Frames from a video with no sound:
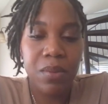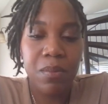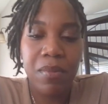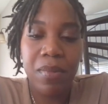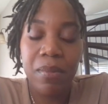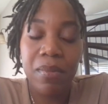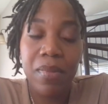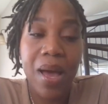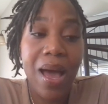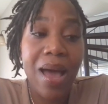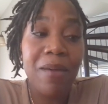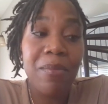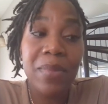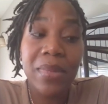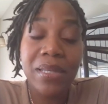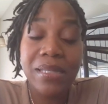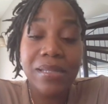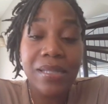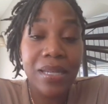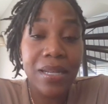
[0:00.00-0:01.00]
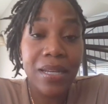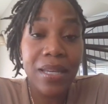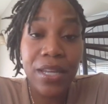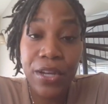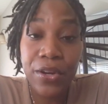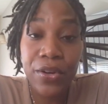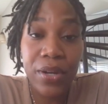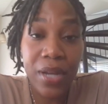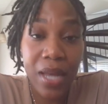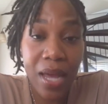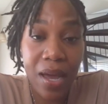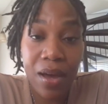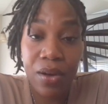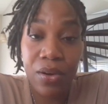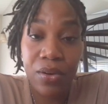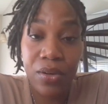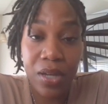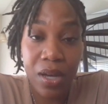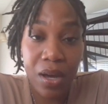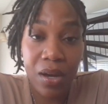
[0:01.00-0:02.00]
mm, I've been sitting here
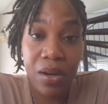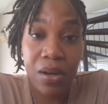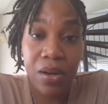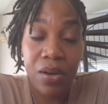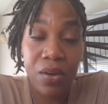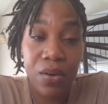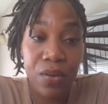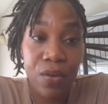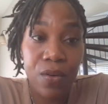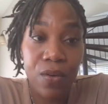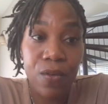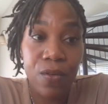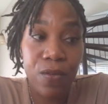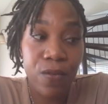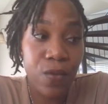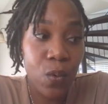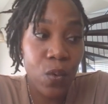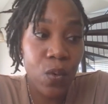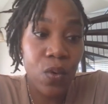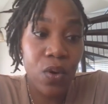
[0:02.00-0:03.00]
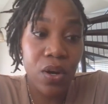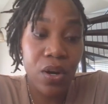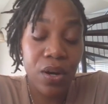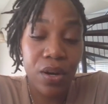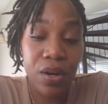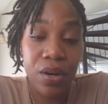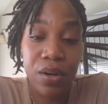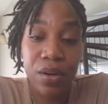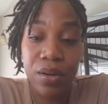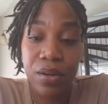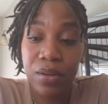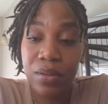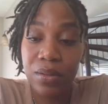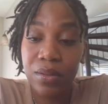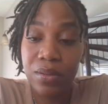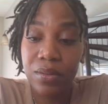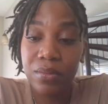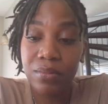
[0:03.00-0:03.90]
now, y'all, for,